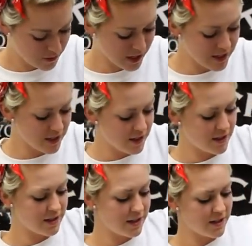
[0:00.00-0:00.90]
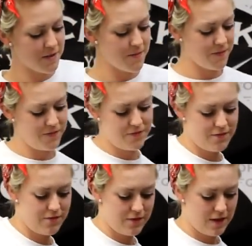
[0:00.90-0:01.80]
Because of this system,
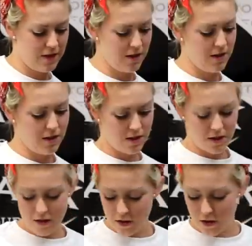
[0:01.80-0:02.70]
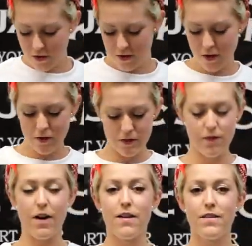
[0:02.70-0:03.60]
you can go as low as
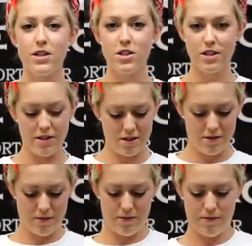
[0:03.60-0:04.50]
5 inches